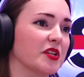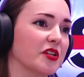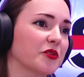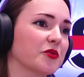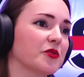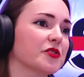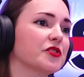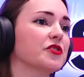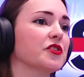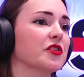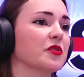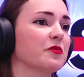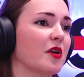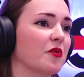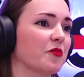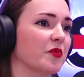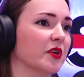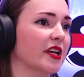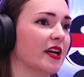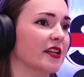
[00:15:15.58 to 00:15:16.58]
you can also do them
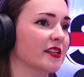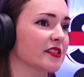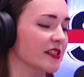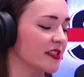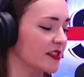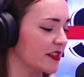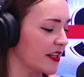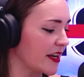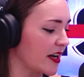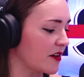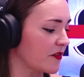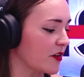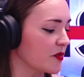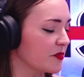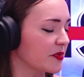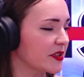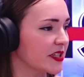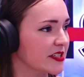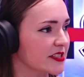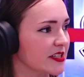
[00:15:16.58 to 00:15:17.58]
up one-handed. They have
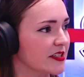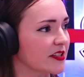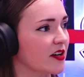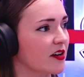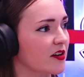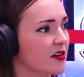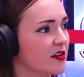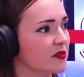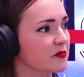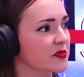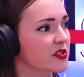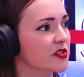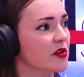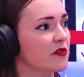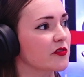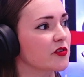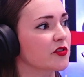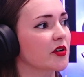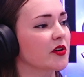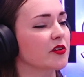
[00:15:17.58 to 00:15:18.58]
openings in the arms. So
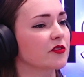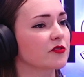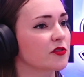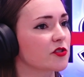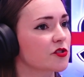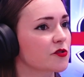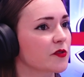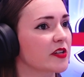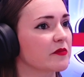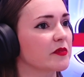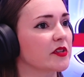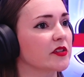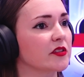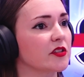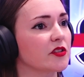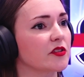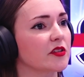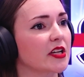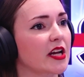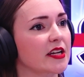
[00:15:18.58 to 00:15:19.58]
if you're going through treatment,
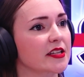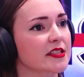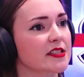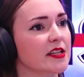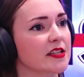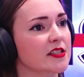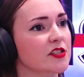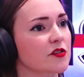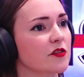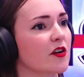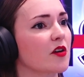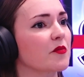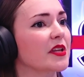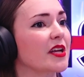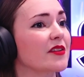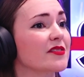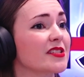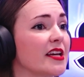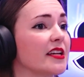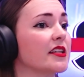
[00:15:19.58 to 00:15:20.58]
you can access your arm
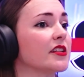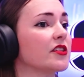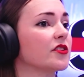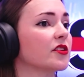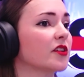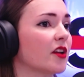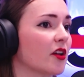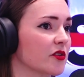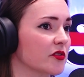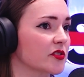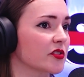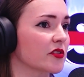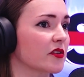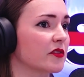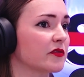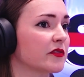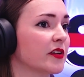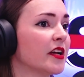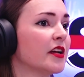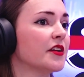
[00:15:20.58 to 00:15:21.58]
without taking your clothes
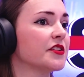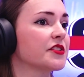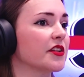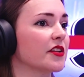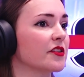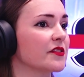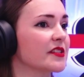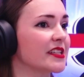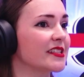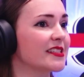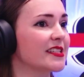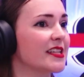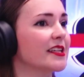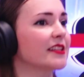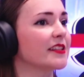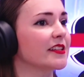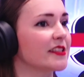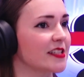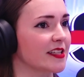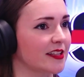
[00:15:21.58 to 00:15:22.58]
off. So there is a
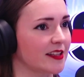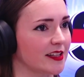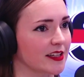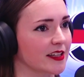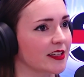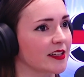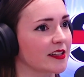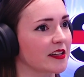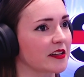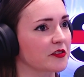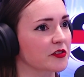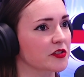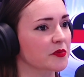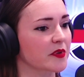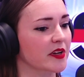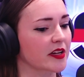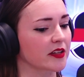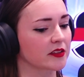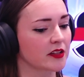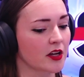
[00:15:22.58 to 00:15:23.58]
dignity thing in there as
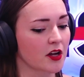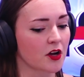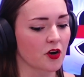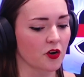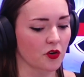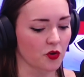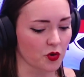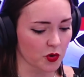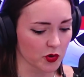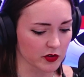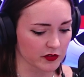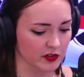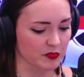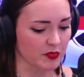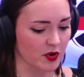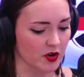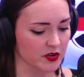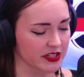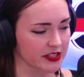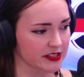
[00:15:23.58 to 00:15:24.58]
well. All of the
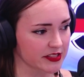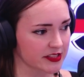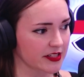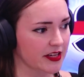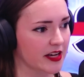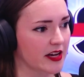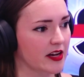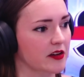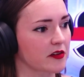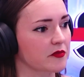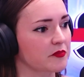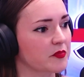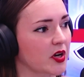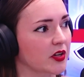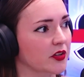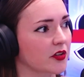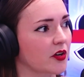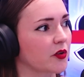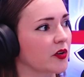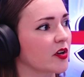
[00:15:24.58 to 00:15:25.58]
pockets have
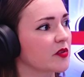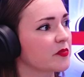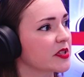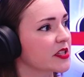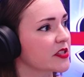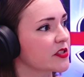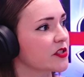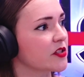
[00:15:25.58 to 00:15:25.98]
buttonhole openings